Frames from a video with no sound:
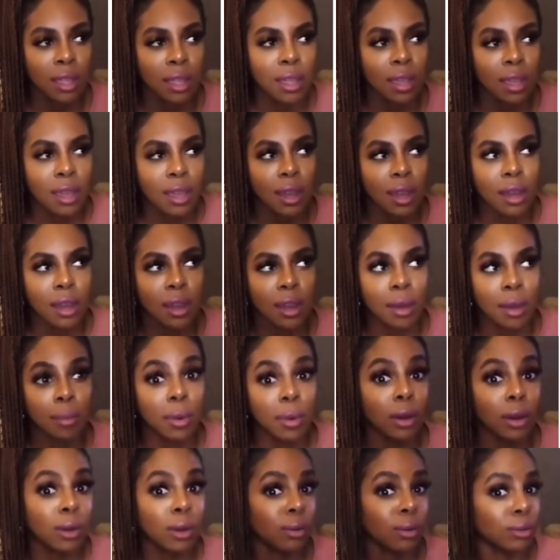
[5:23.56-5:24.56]
um,
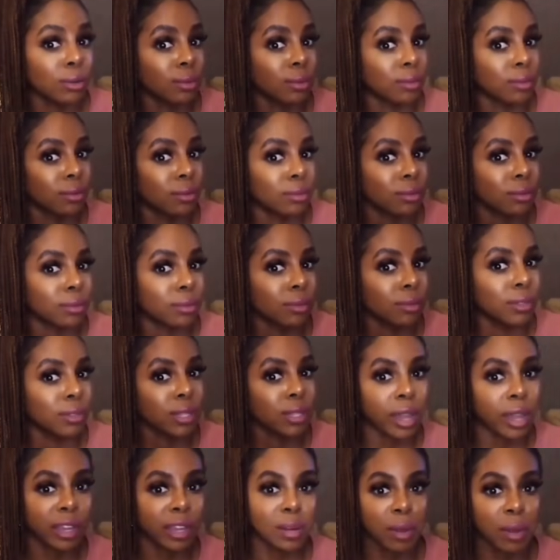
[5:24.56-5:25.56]
Oh, you
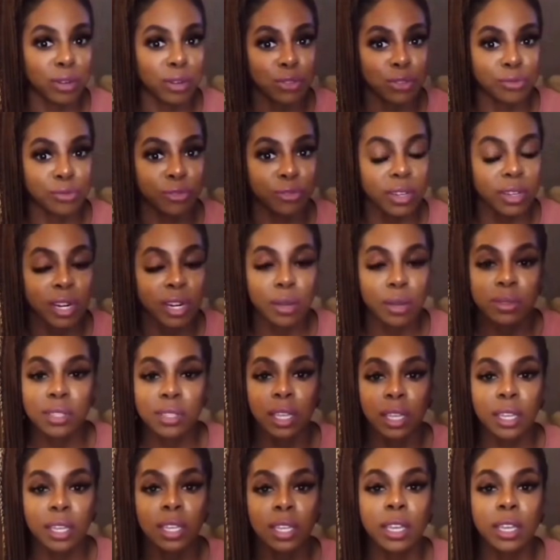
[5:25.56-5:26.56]
talking about your friend? I was
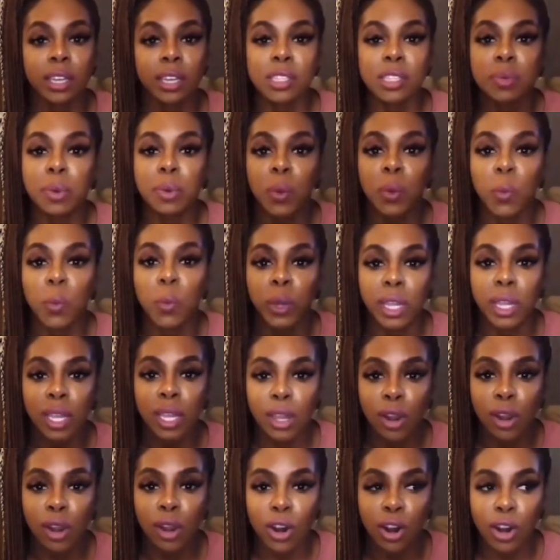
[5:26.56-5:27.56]
like, Yes, but we
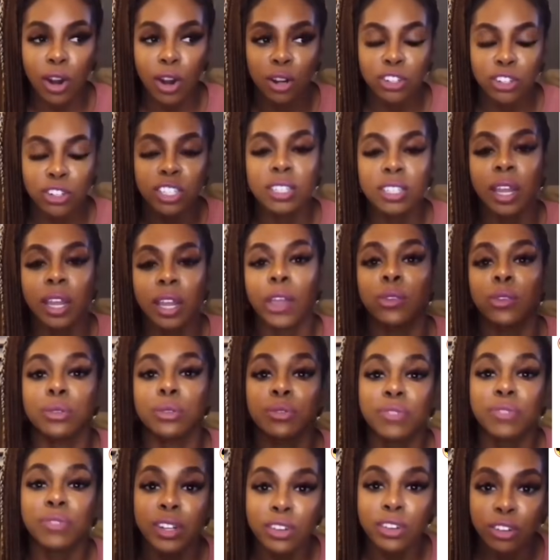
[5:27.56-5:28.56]
are, she's not here to
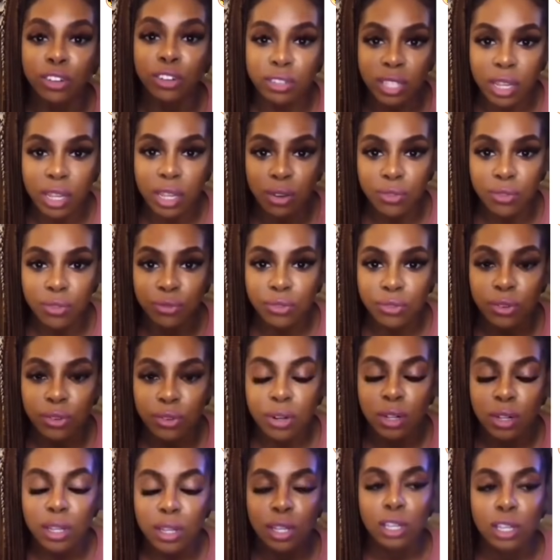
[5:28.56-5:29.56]
defend herself.
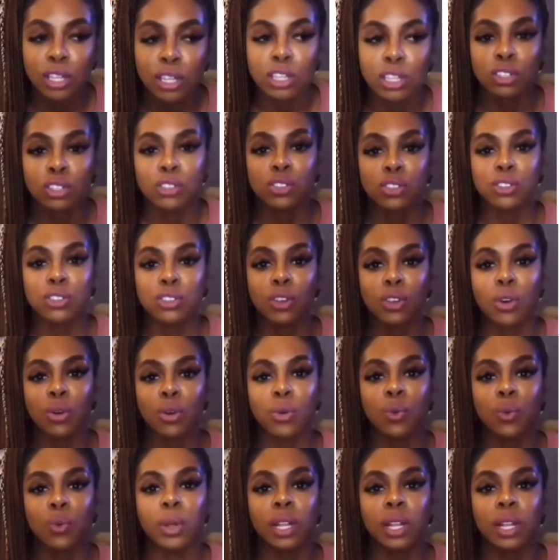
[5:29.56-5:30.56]

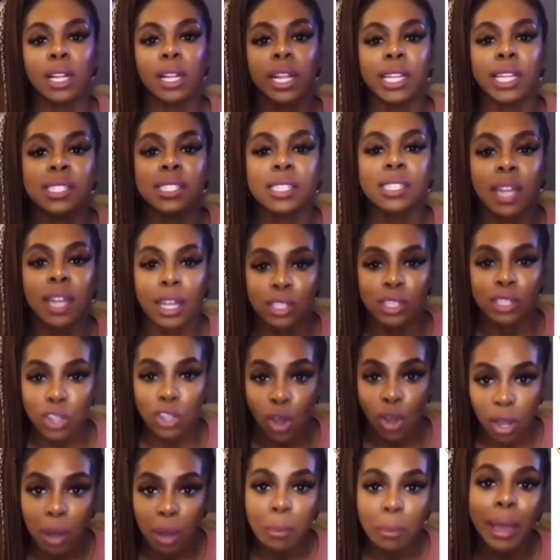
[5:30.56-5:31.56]
So let's not
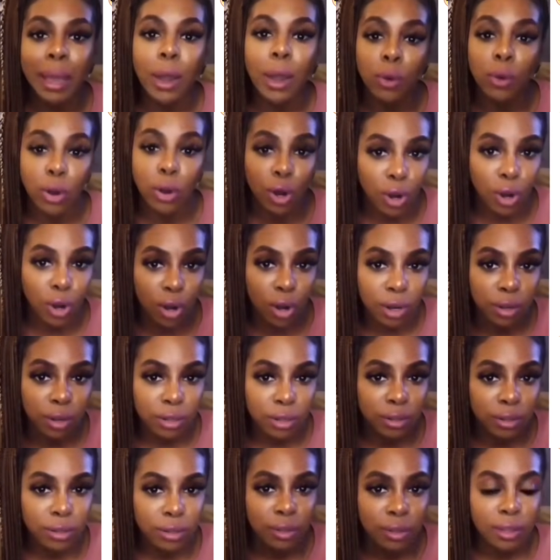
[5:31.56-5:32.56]
talk about her.
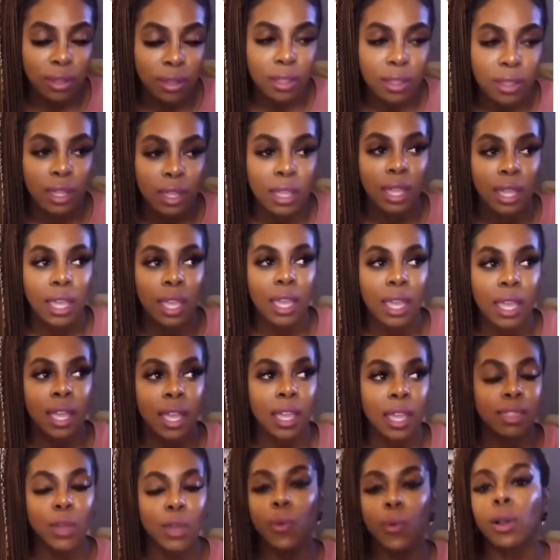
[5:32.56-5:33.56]

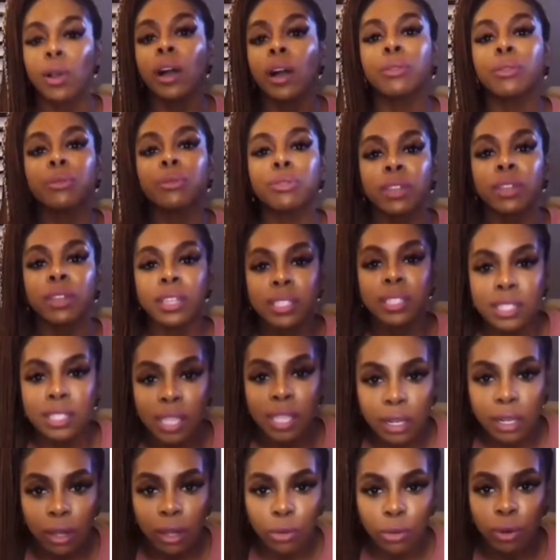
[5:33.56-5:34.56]
And there were other things
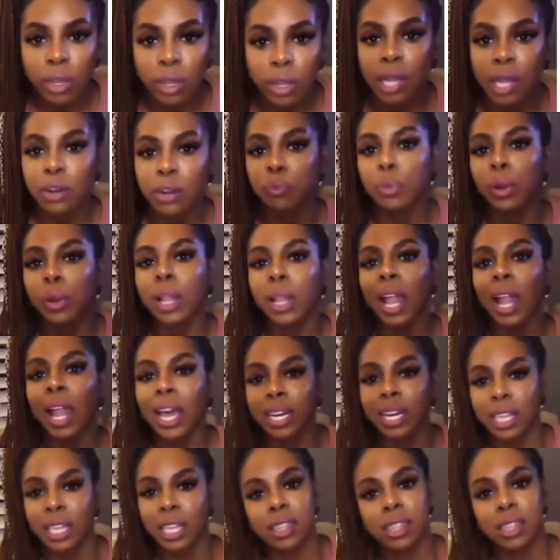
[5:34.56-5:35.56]
said, other kind of
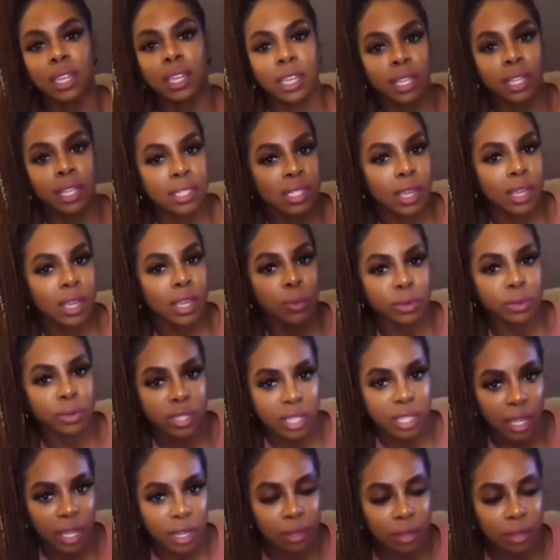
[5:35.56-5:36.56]
plotty things that were said.